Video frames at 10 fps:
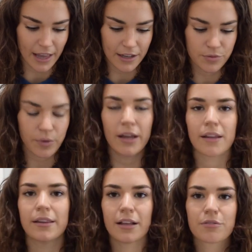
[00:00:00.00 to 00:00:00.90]
that's
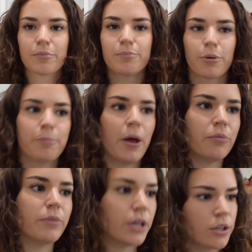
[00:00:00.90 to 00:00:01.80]
what
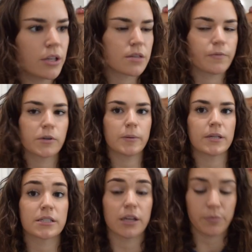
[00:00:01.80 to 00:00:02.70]
propelled me to do this in the first
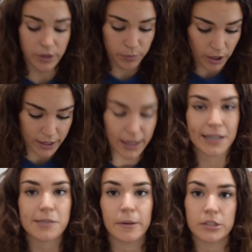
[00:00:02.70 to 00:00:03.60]
place, because I really wanted
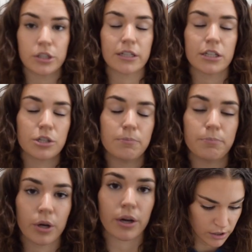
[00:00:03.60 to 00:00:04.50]
that special edition
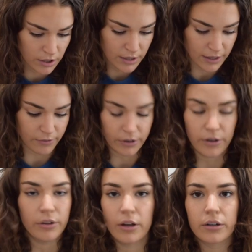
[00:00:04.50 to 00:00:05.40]
book. They were
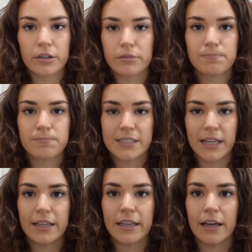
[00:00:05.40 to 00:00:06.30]
no longer
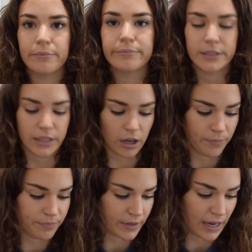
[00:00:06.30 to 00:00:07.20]
selling them, so
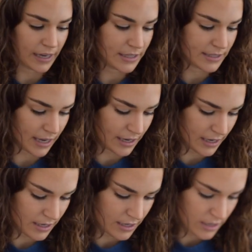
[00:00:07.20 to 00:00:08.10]
I decided,